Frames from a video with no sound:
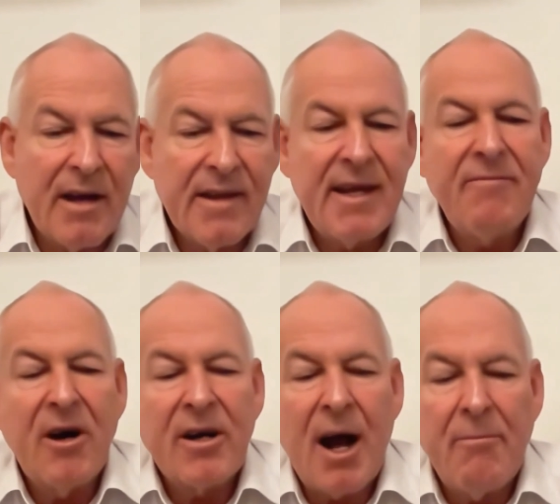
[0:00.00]

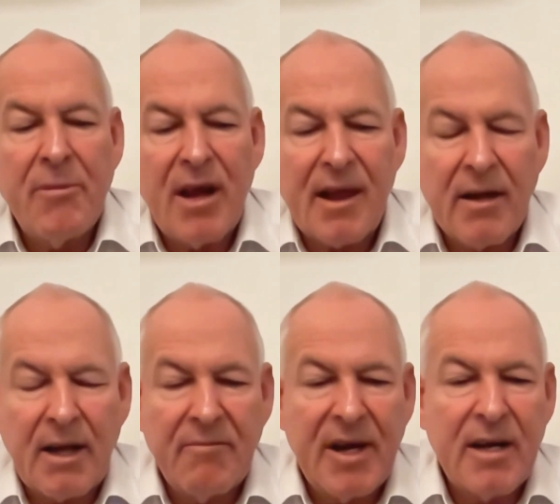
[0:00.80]
Sivaram,
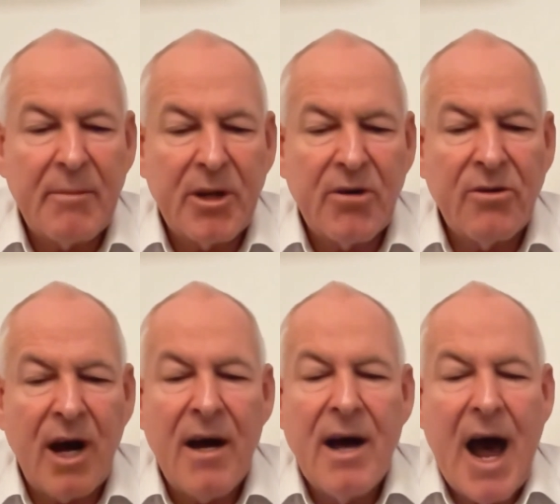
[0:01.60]
Lasantha
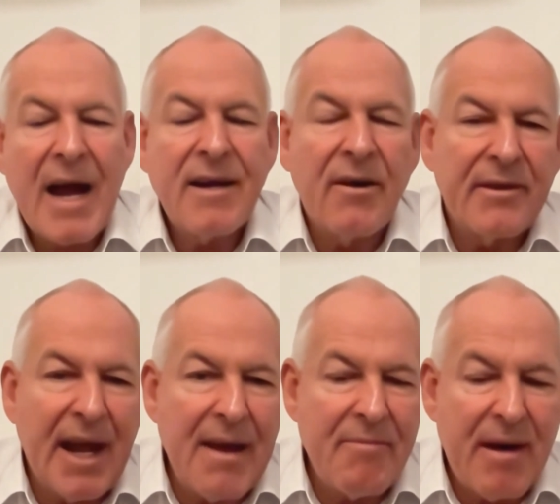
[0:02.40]
Wickrematunge. I can't
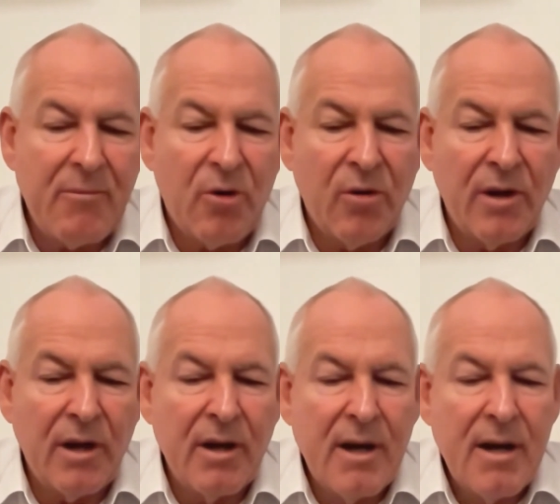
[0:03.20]
name them all.
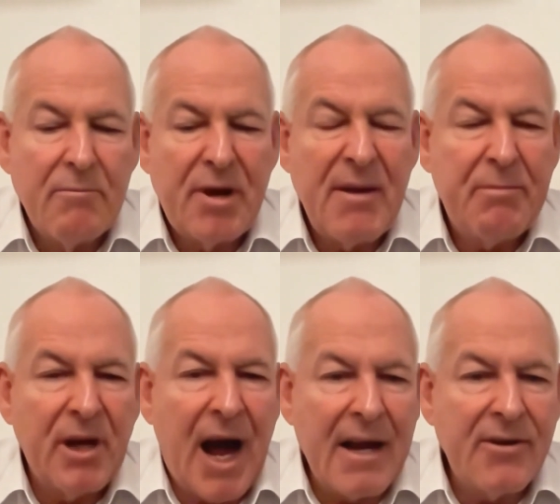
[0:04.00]

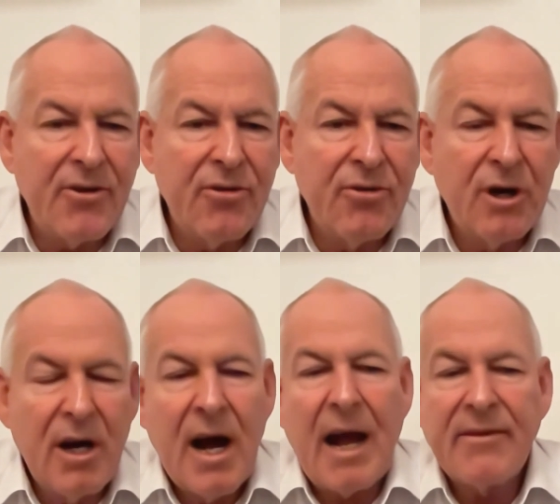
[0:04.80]
People I knew,
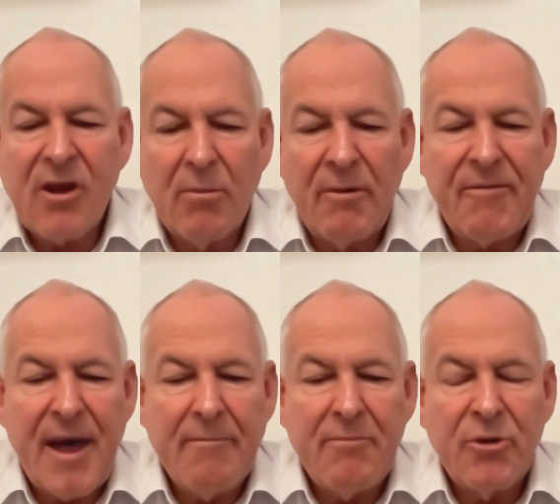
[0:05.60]
and some of
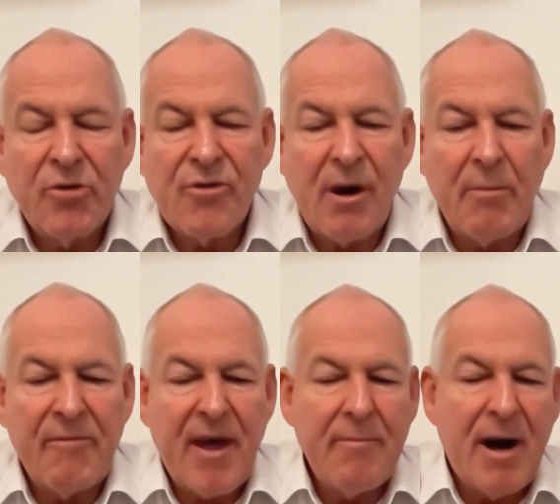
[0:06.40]
them, to some
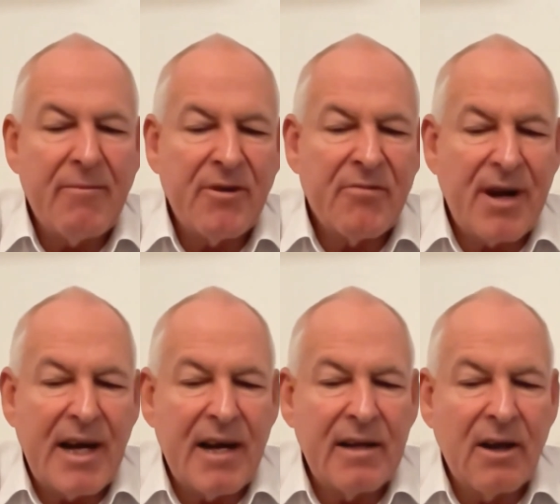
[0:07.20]
of them, I was
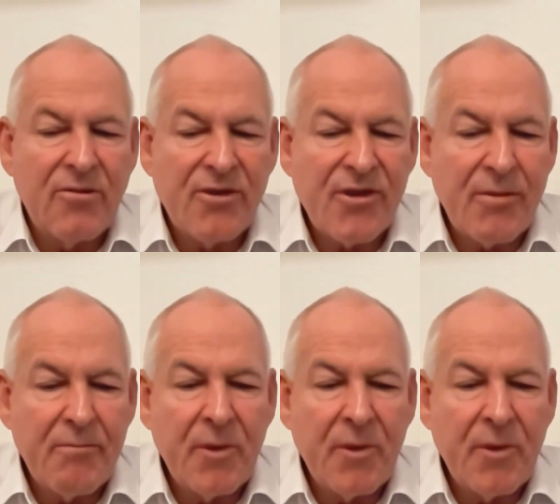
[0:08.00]
really close.